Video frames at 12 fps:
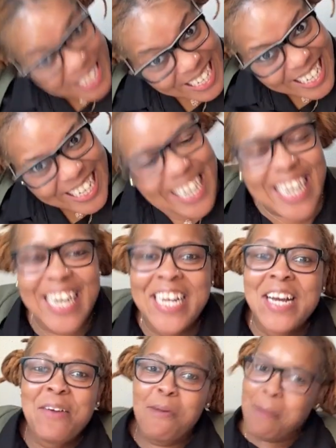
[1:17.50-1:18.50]
week,
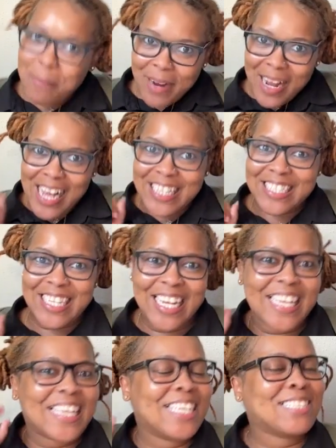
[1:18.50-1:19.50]
remember I
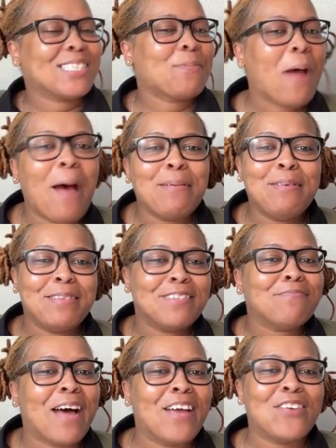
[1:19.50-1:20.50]
said this was probably one
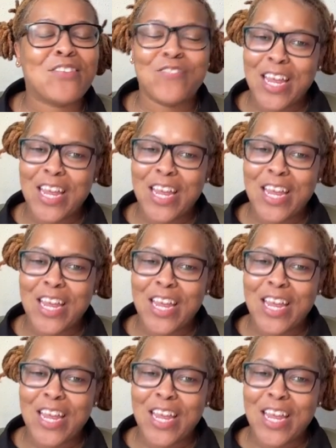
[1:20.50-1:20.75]
of my